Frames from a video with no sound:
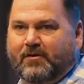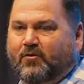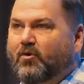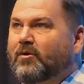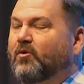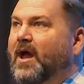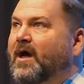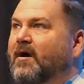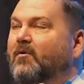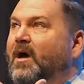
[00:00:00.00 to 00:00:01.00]
the Lord, Lord,
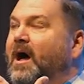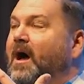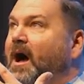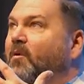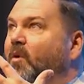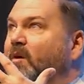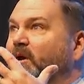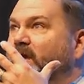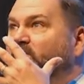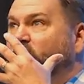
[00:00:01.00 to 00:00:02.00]
I, I, I want
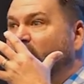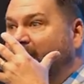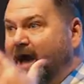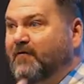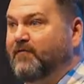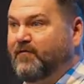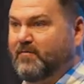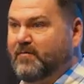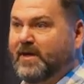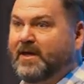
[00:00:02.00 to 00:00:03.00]
whatever you have for
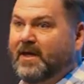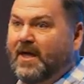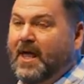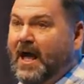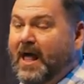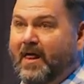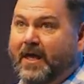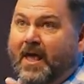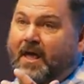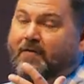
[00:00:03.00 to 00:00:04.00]
me. I, like,
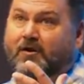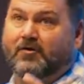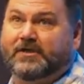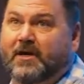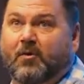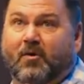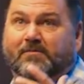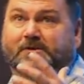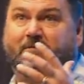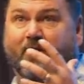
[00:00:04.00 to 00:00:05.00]
if you don't tell me where
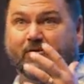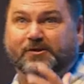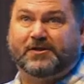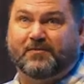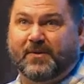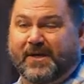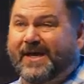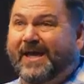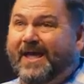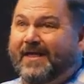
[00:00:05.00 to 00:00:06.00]
I'm supposed to
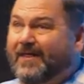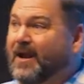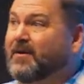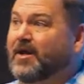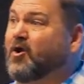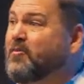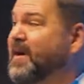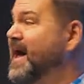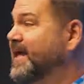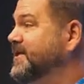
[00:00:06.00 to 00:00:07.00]
be, then I'm going to go
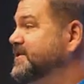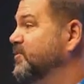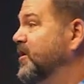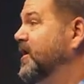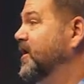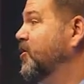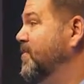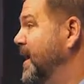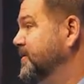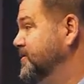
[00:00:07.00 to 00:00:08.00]
back. And he said, What are you going to go
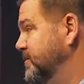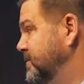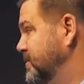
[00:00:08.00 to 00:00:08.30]
back to?